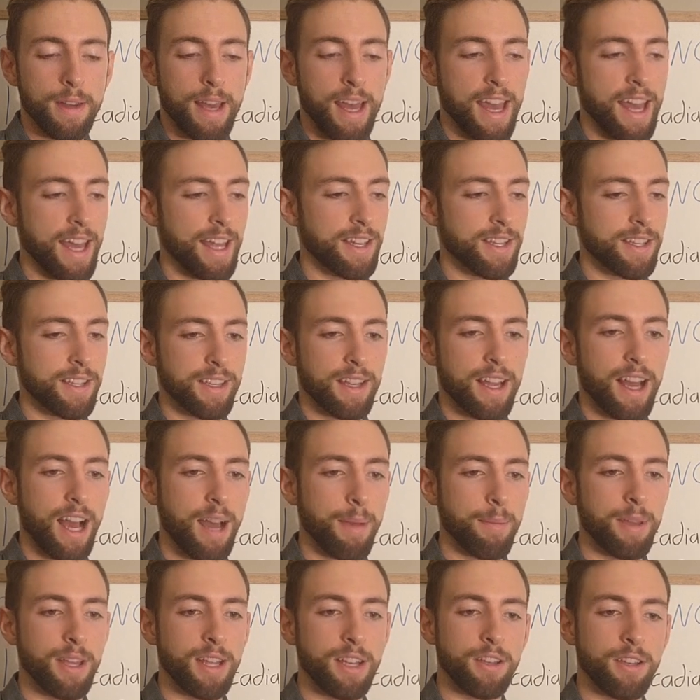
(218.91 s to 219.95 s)
And
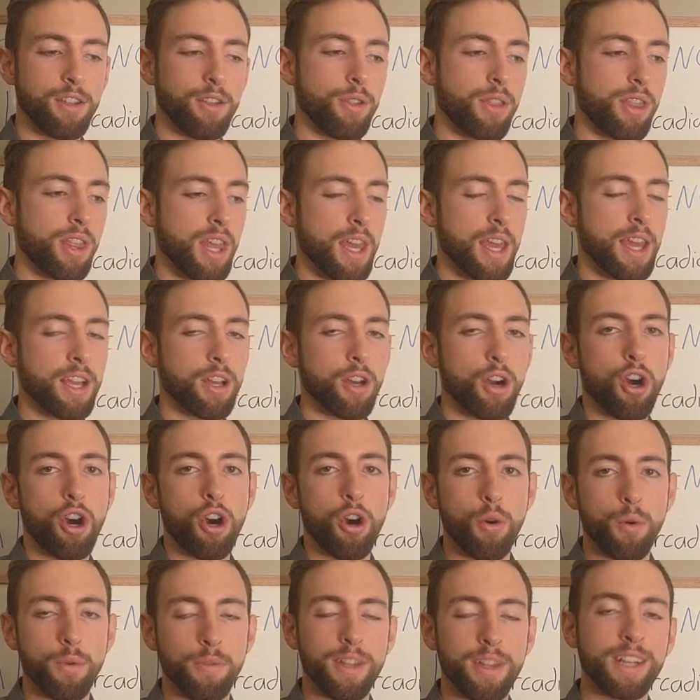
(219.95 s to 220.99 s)
I mean, you'd think,
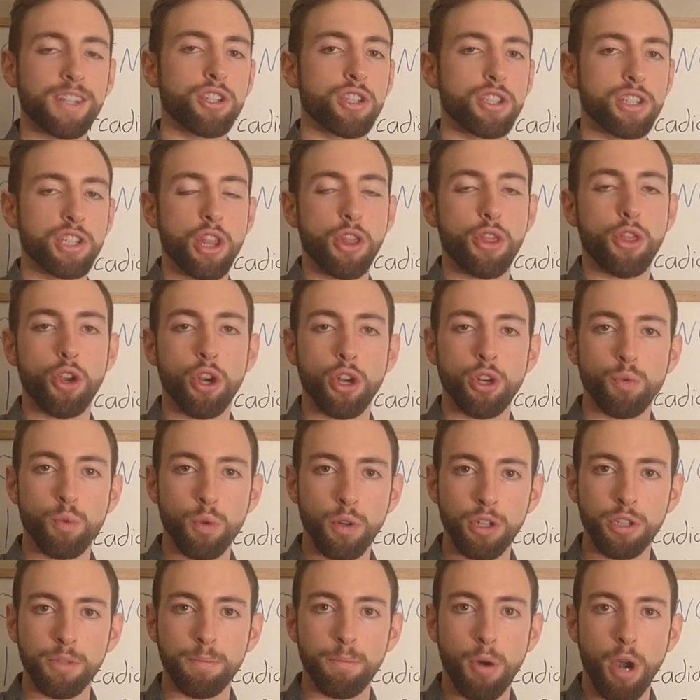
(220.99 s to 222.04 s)
oh, that's just a third
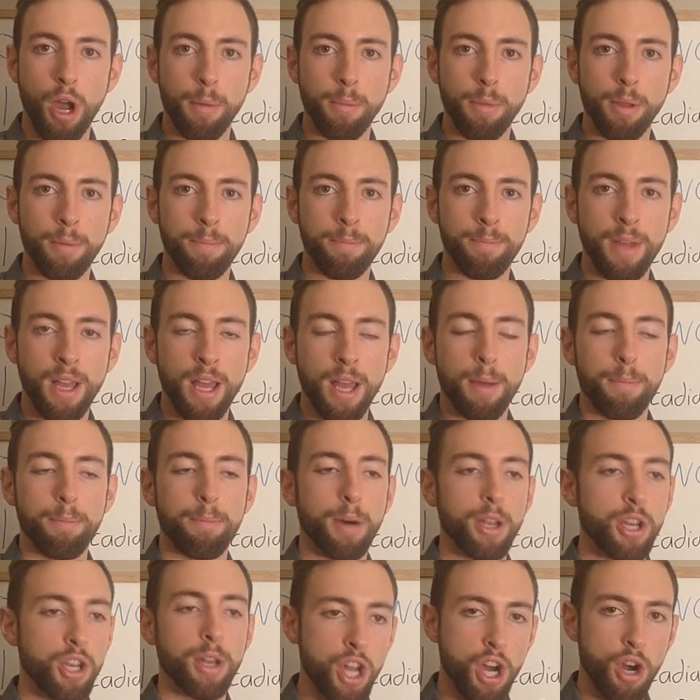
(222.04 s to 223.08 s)
world problem.
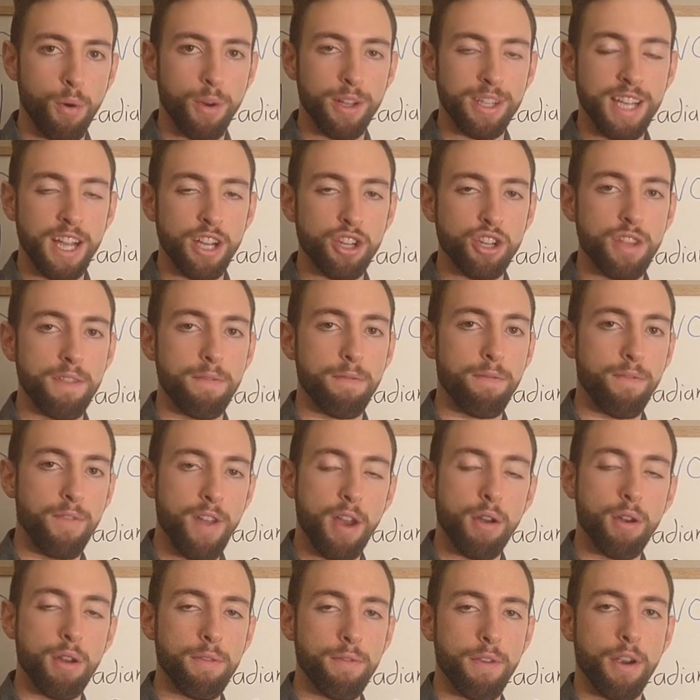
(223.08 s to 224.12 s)
But no, it's actually
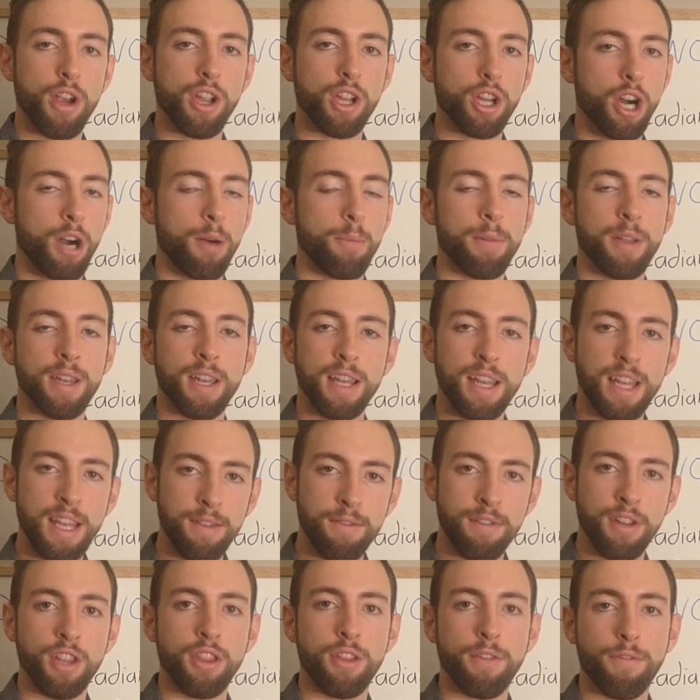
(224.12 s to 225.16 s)
very, very common.
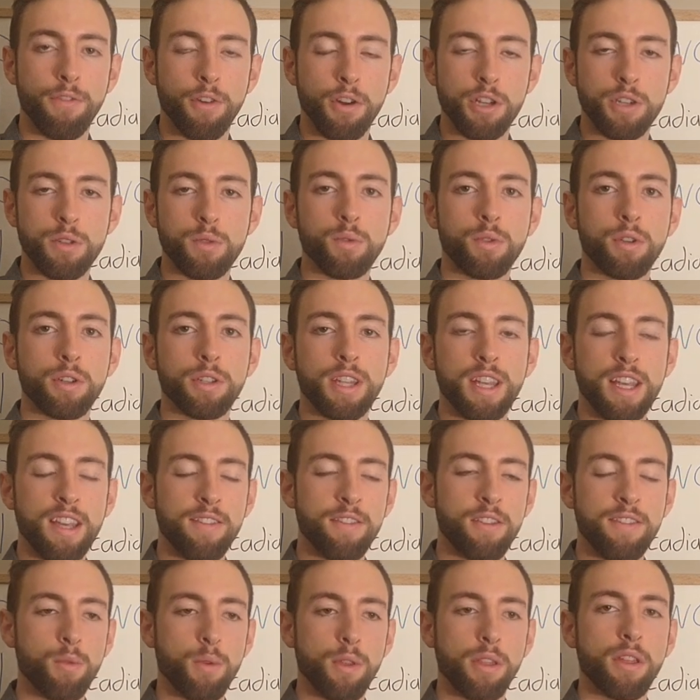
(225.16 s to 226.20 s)
Even in the first world,
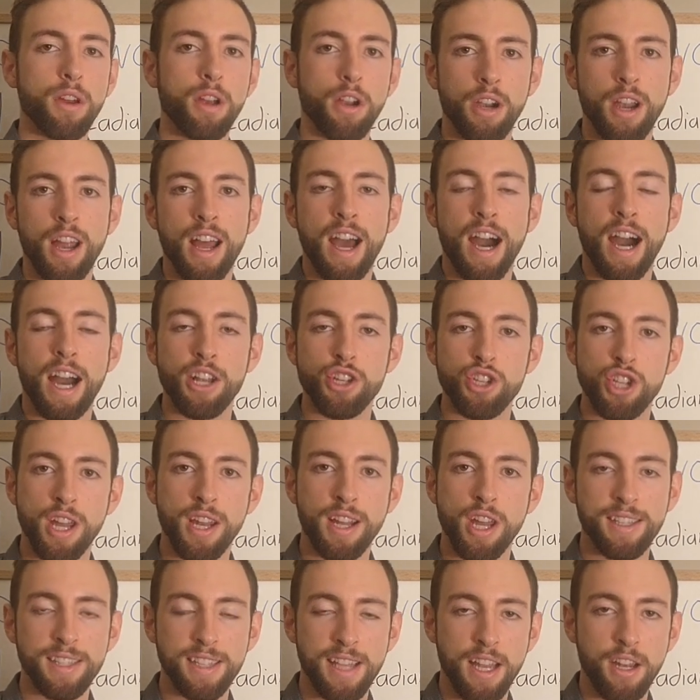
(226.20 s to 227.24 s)
even with our
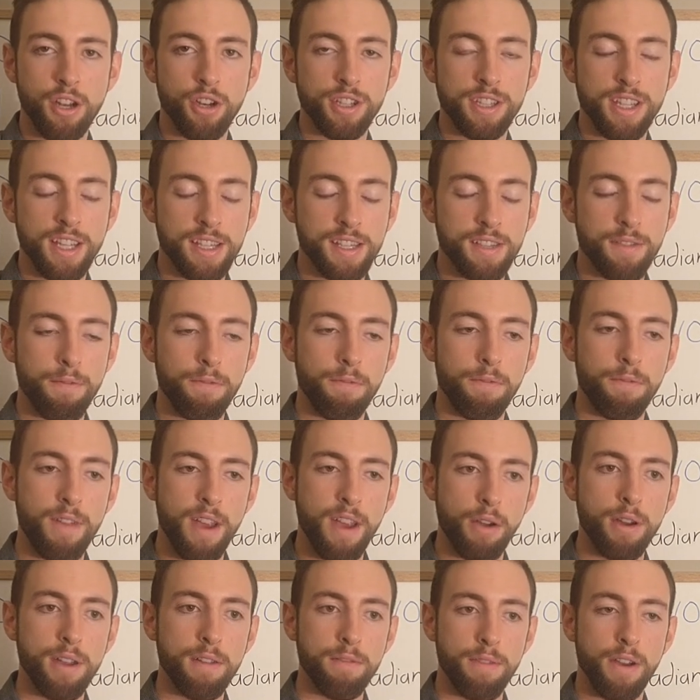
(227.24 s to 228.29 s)
hygienic standards, it's
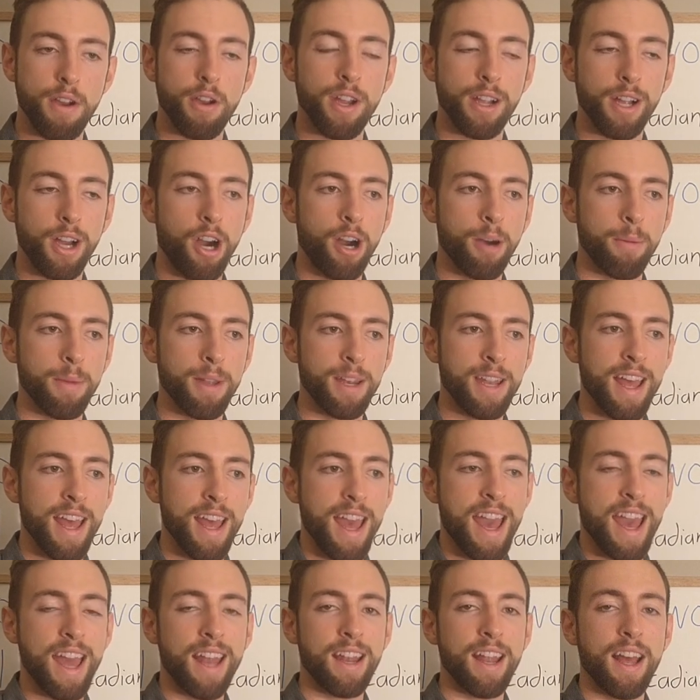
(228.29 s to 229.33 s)
very, very common.
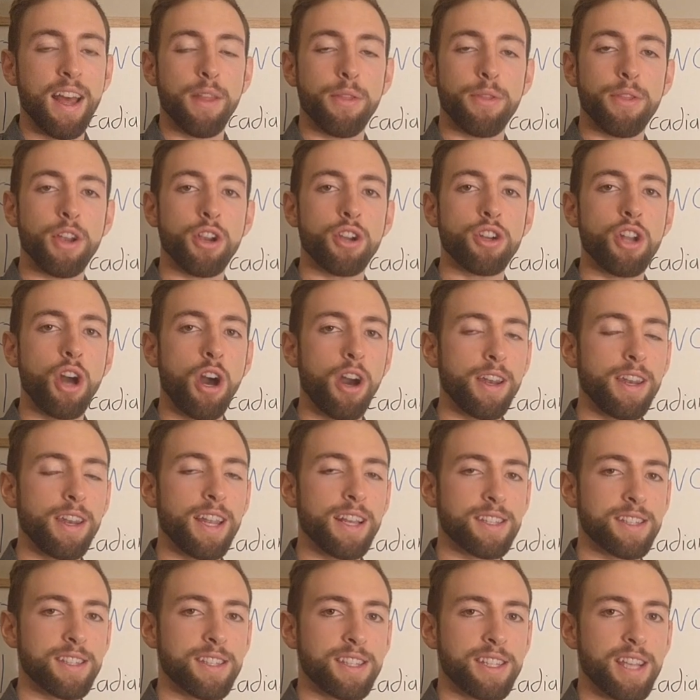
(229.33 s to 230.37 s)
And they're not
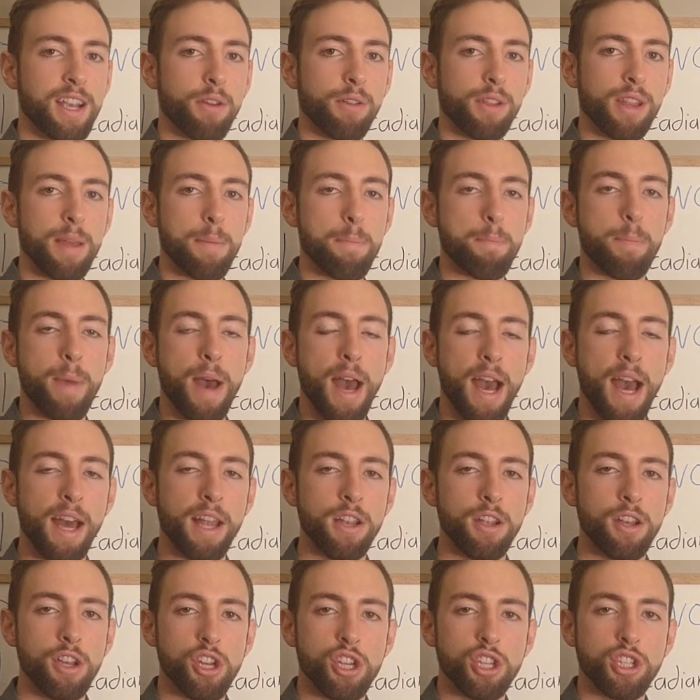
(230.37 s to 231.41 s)
necessarily
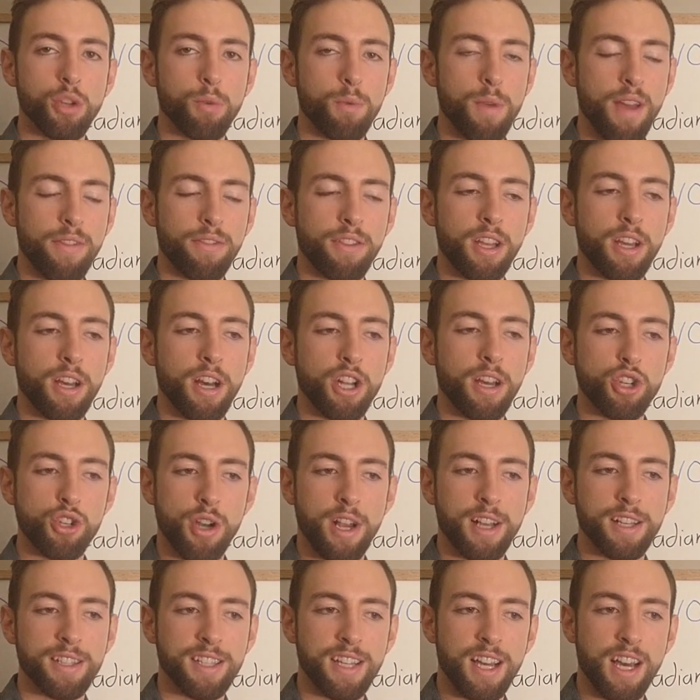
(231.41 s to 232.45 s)
bad. So we have to
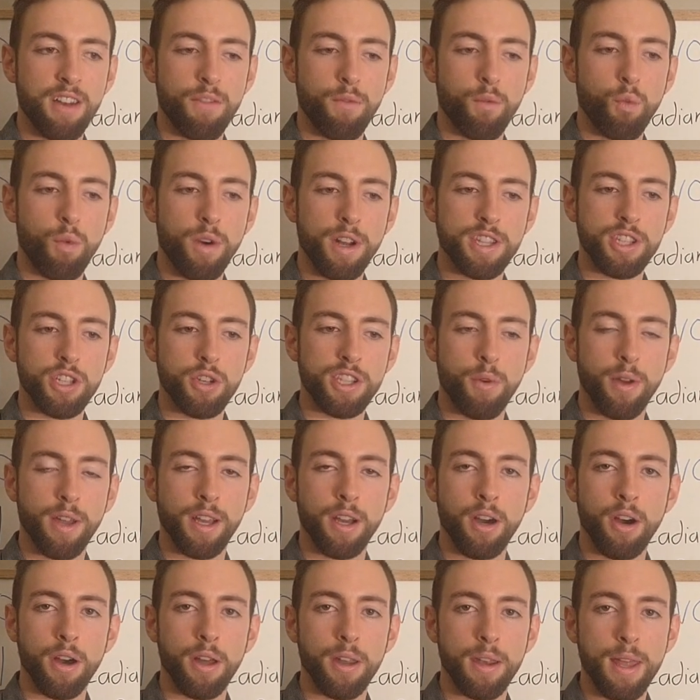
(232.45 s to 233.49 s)
address kind of what's
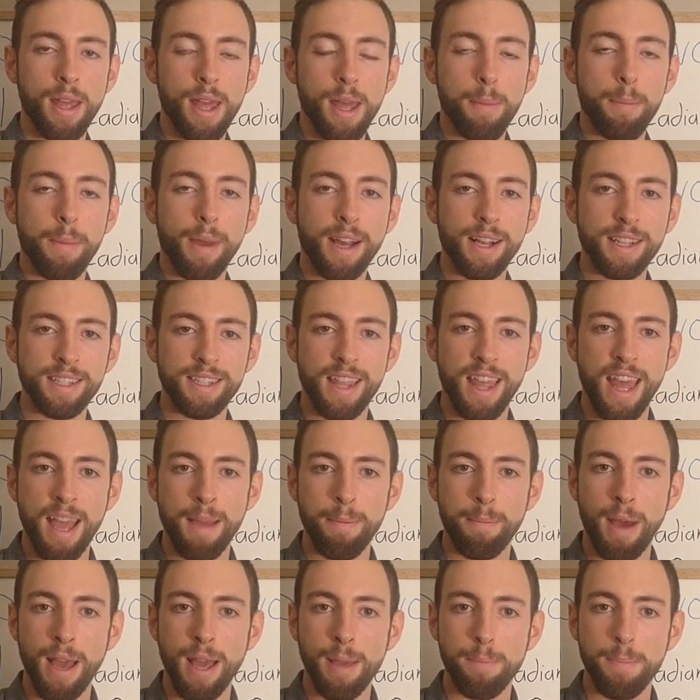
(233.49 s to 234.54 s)
going on, because they
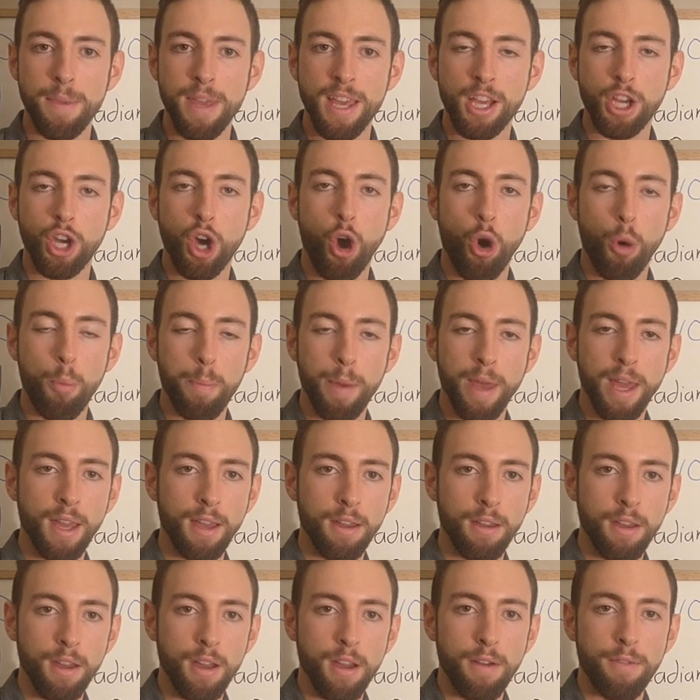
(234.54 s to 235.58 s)
might be
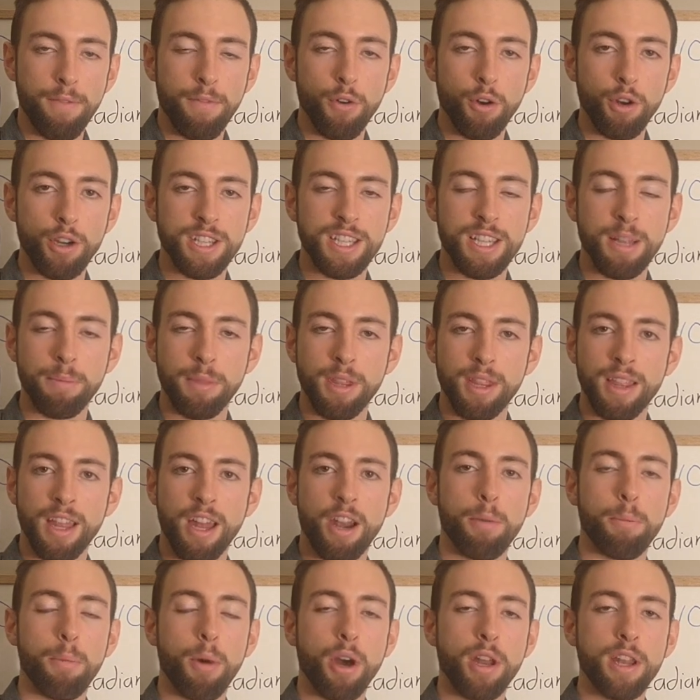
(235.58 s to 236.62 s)
coping for something that
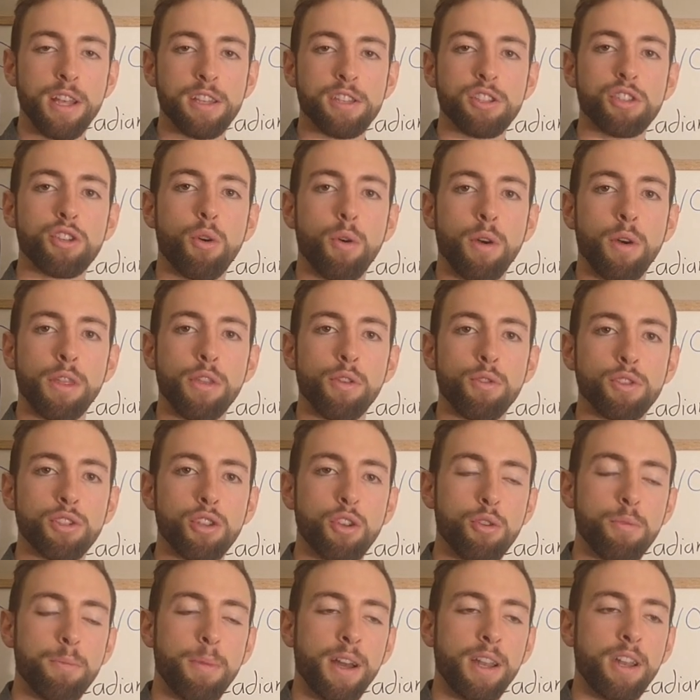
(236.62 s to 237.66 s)
our body is going through. So
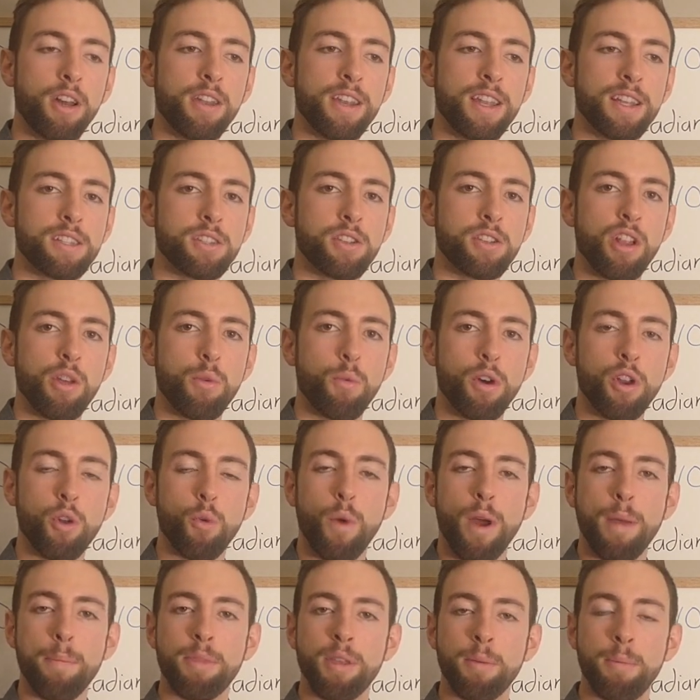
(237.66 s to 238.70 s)
you might not necessarily want to
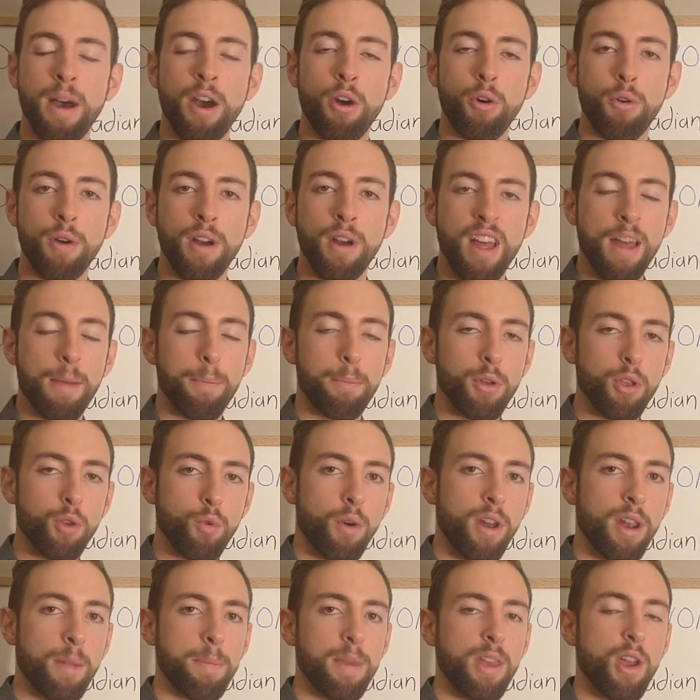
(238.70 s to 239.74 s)
wipe them out, but you
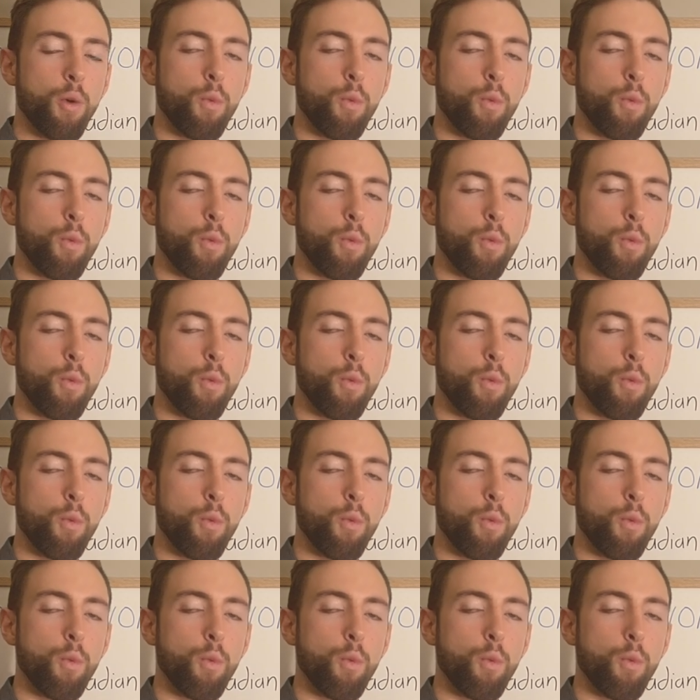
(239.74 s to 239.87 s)
want to be